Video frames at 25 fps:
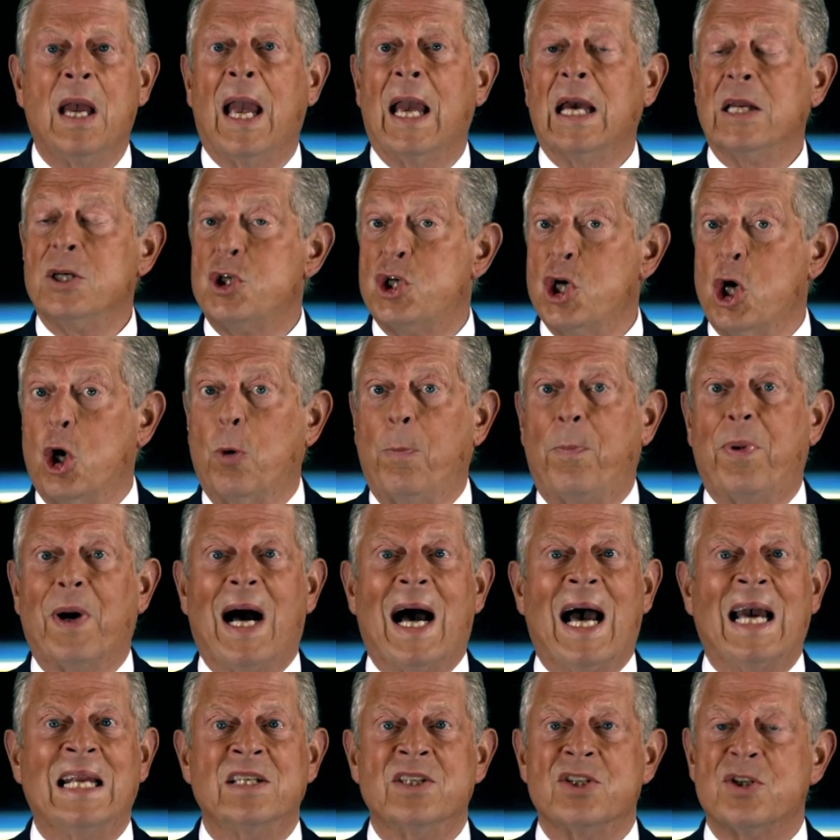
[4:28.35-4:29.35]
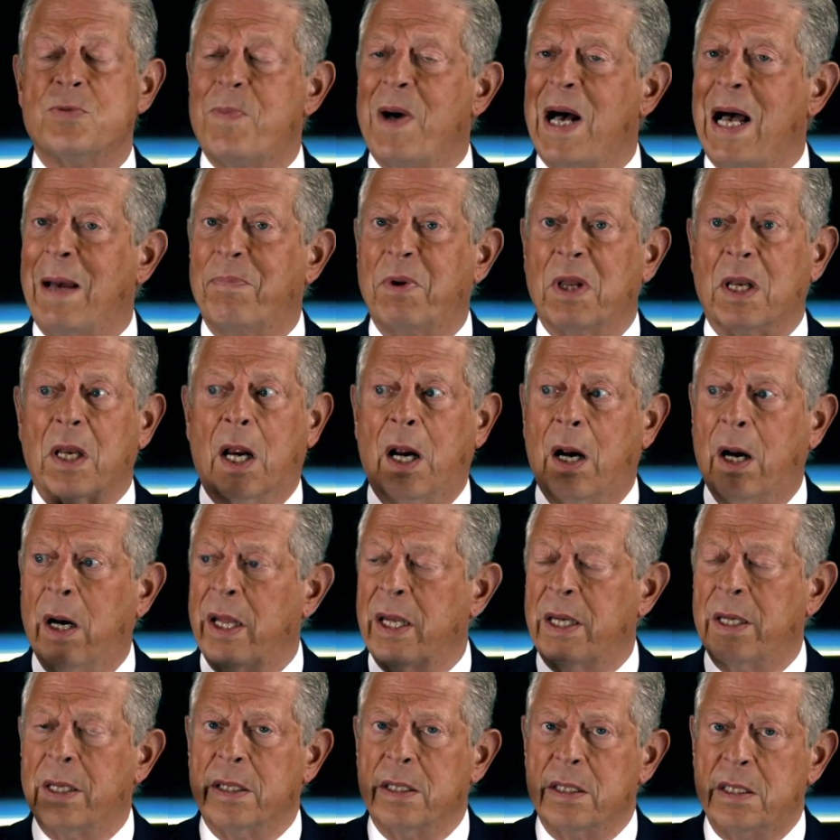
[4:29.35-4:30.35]
And Joe Biden's
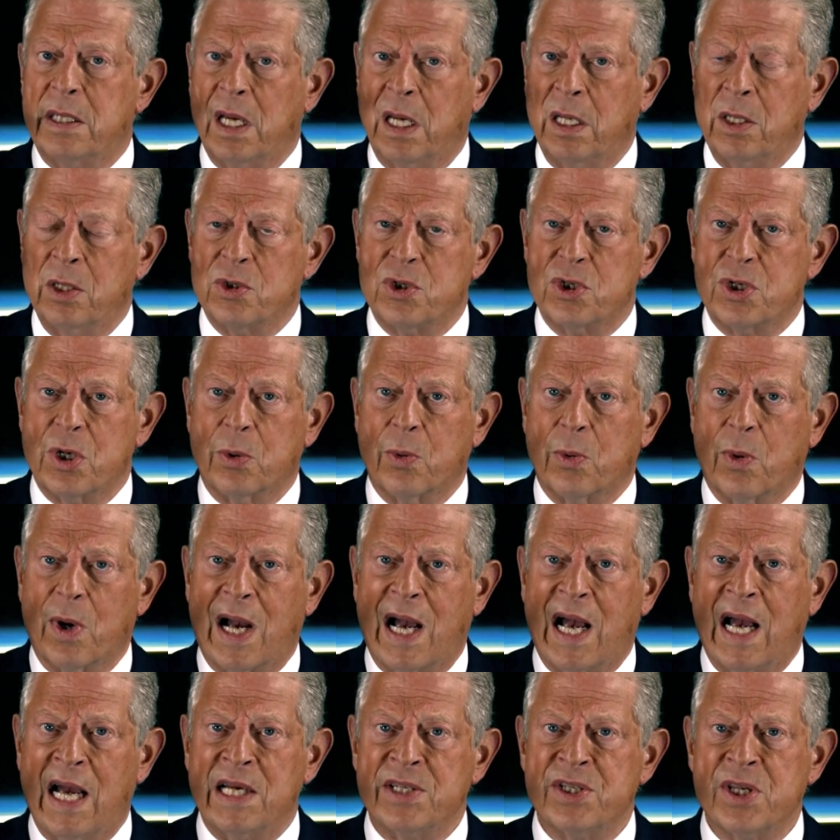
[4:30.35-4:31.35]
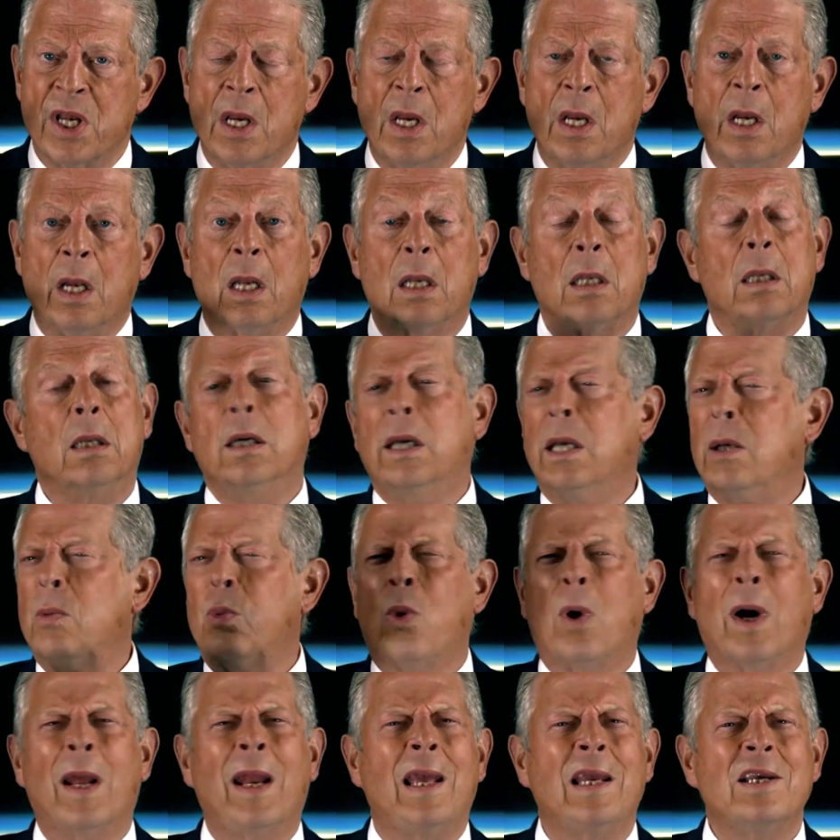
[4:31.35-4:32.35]
popularity continues to rise. Look at
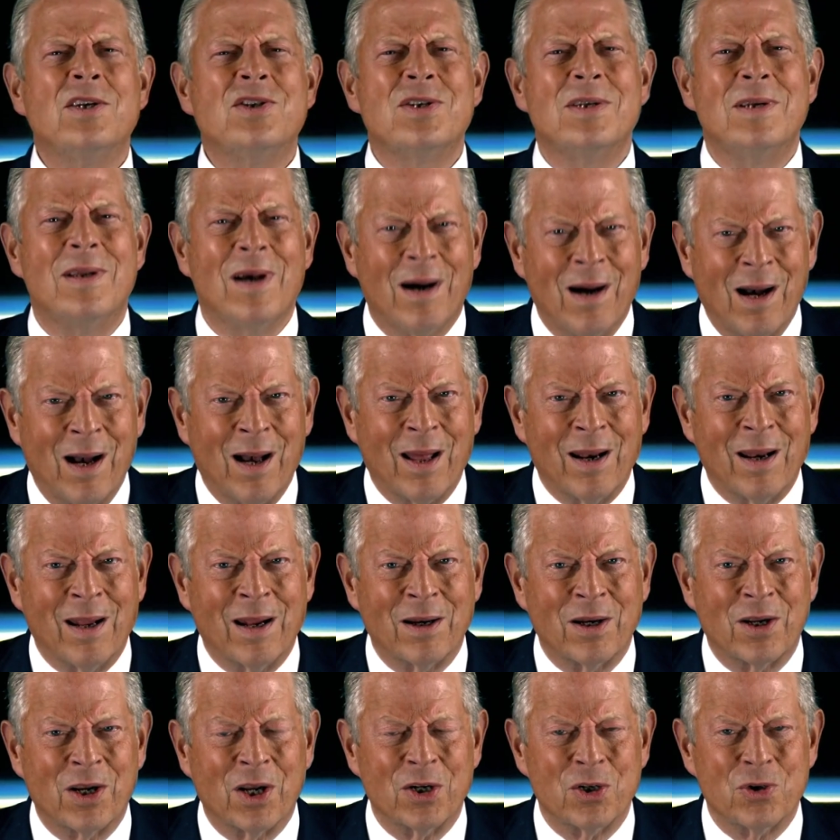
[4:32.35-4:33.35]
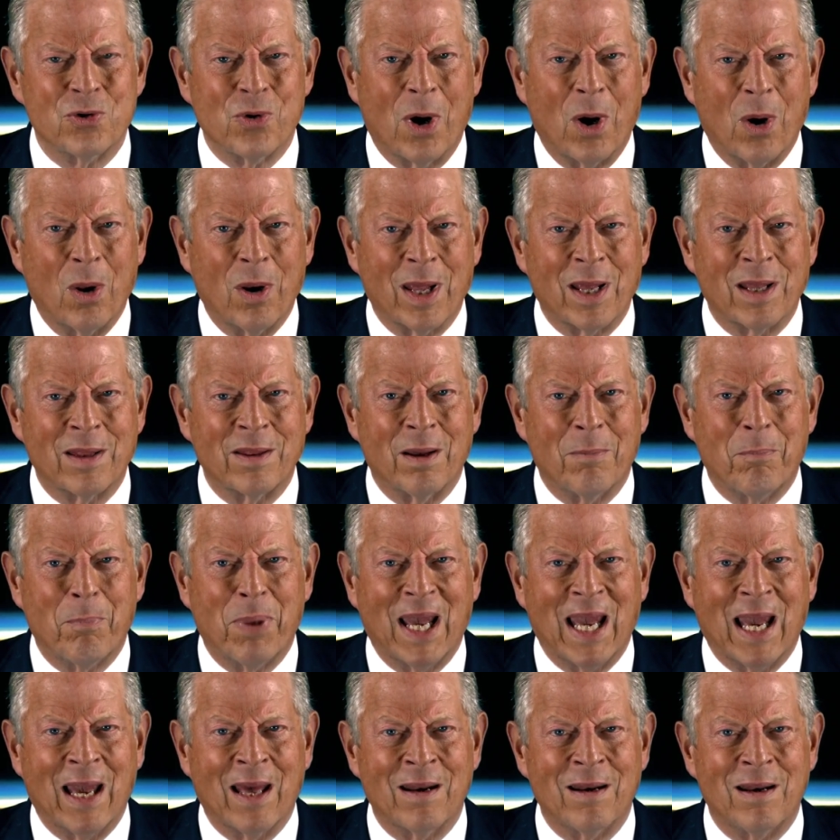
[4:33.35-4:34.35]
what he's done in controlling the
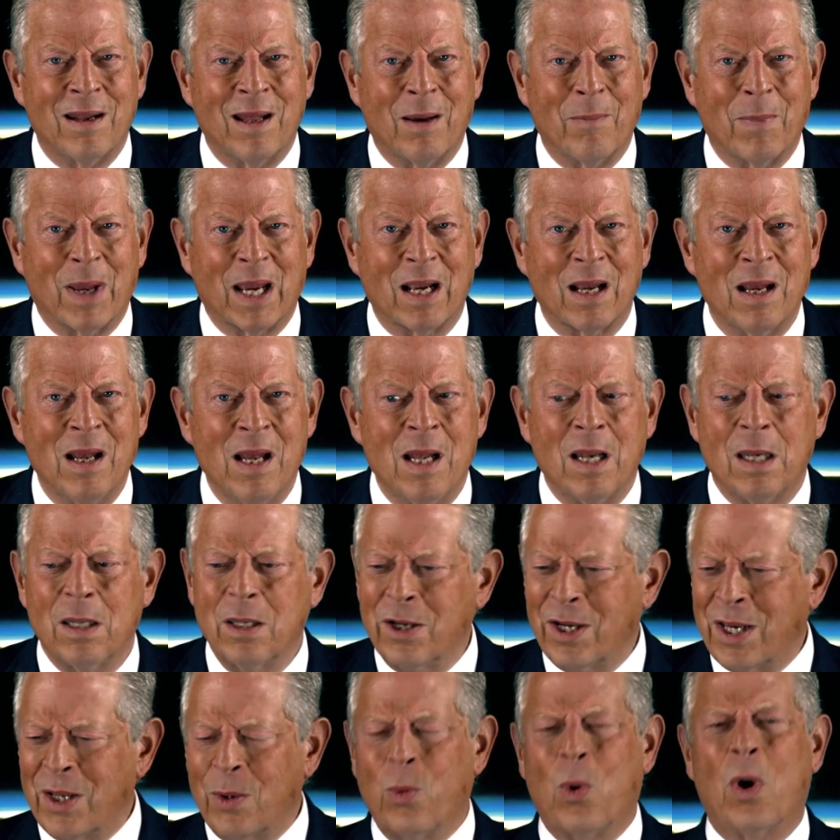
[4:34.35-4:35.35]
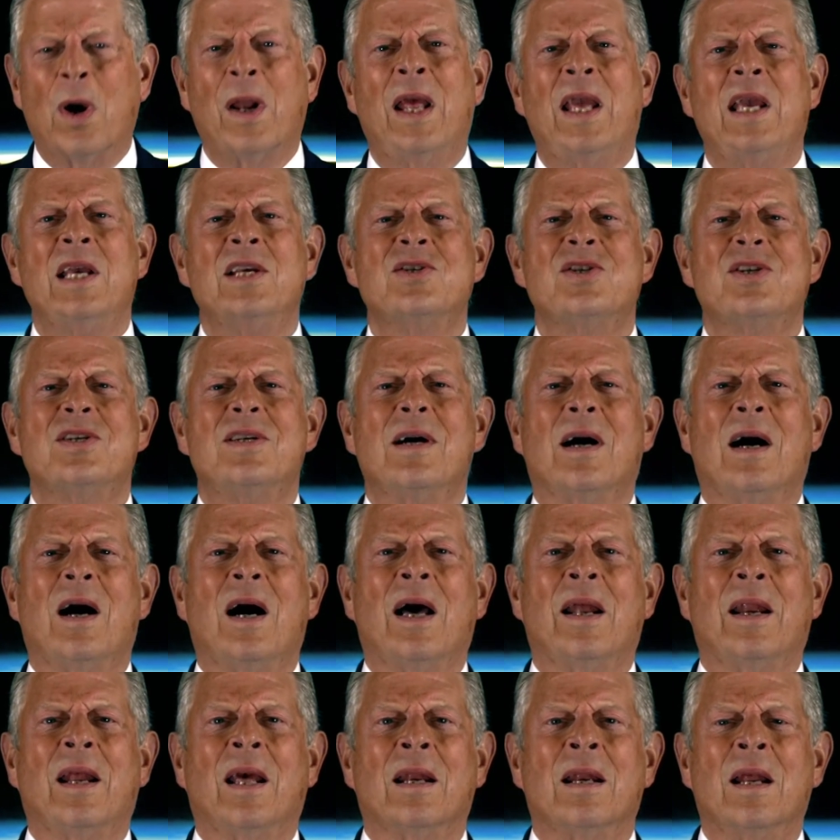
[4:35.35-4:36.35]
pandemic. Look at what he's
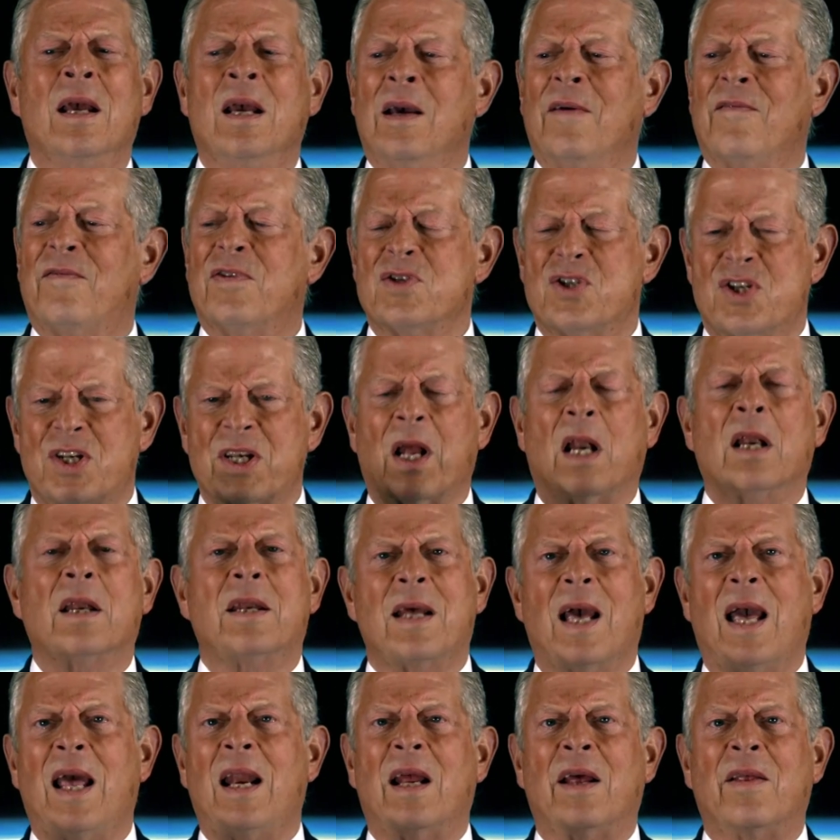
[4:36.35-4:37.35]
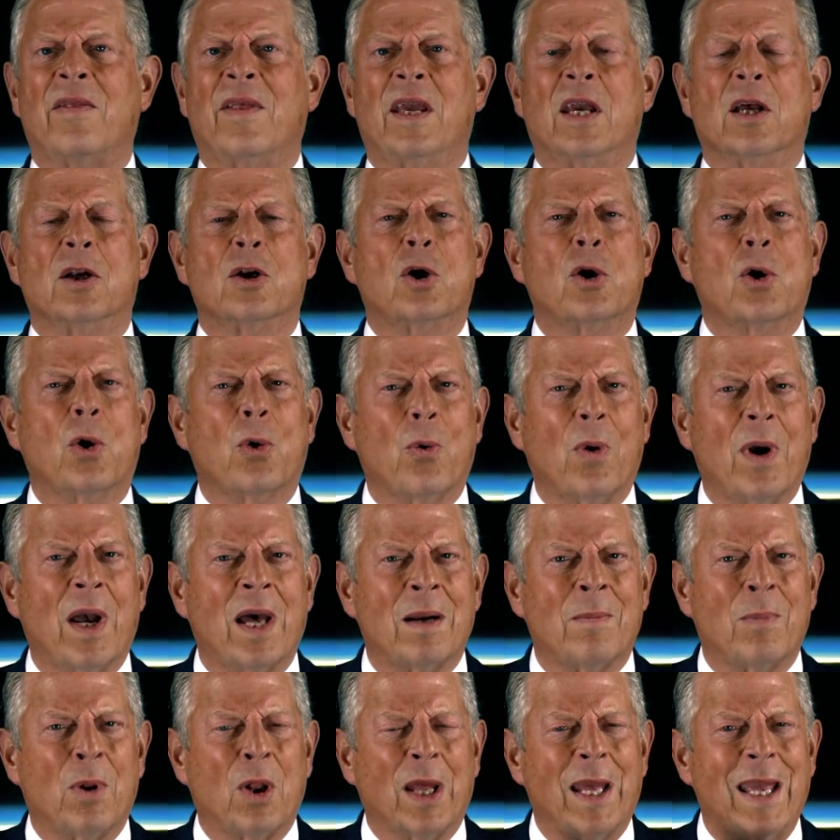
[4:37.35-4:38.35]
done in facilitating the
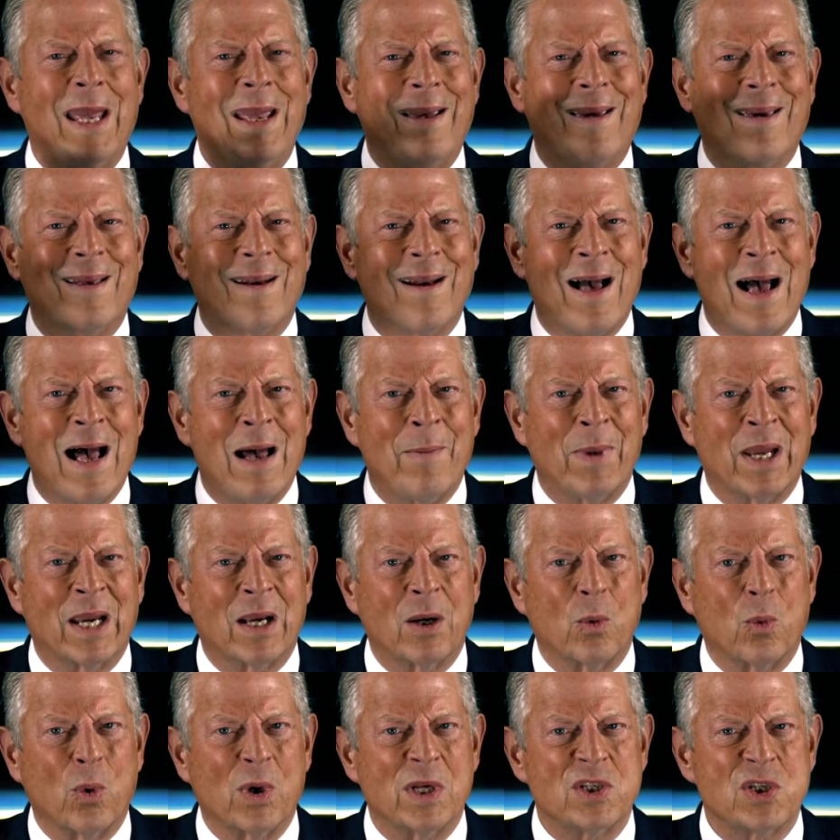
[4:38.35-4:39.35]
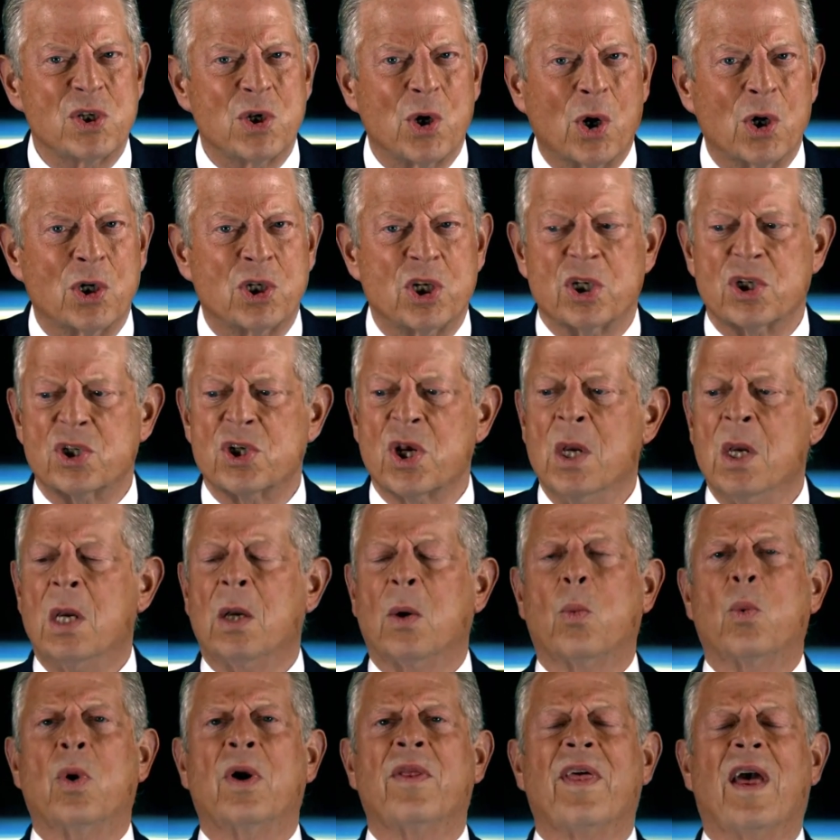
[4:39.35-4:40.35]
incredible economic resurgence
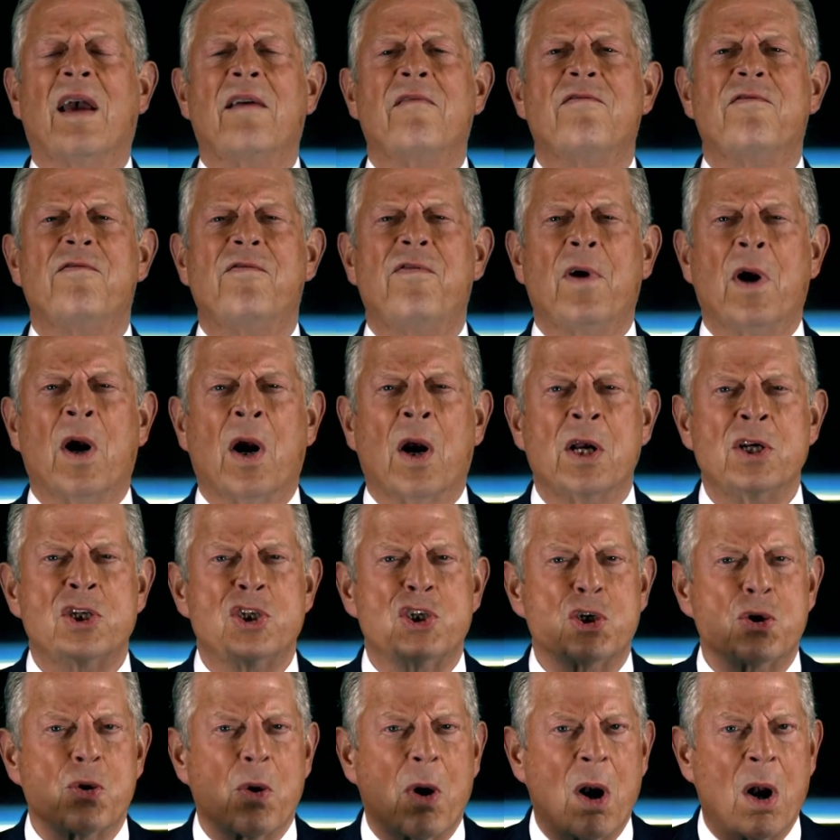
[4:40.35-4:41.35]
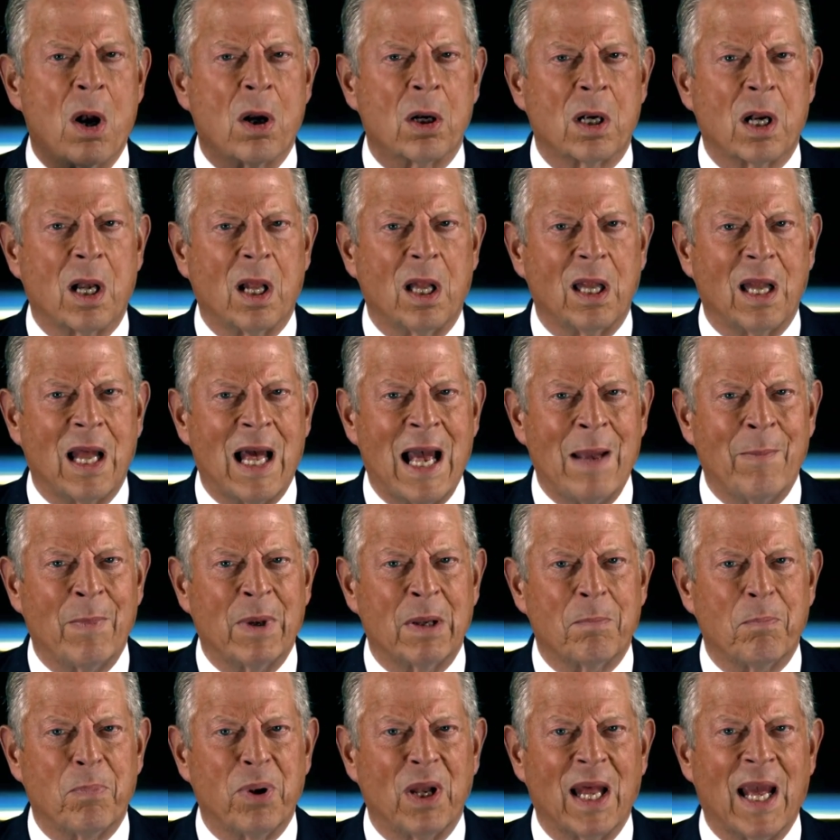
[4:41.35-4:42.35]
with a very strong
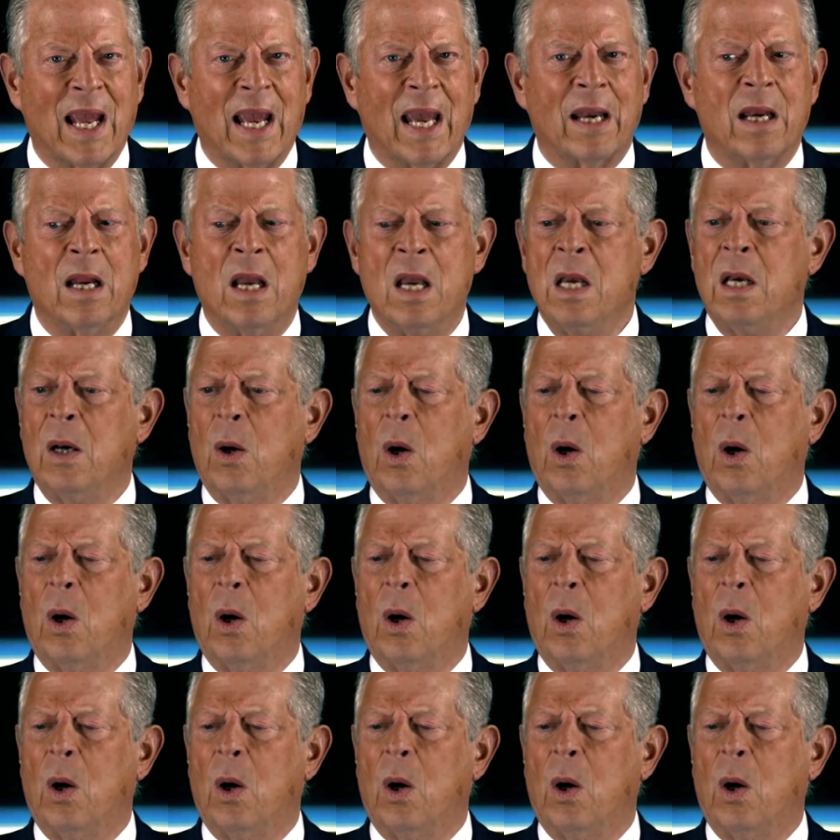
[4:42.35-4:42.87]
climate plan,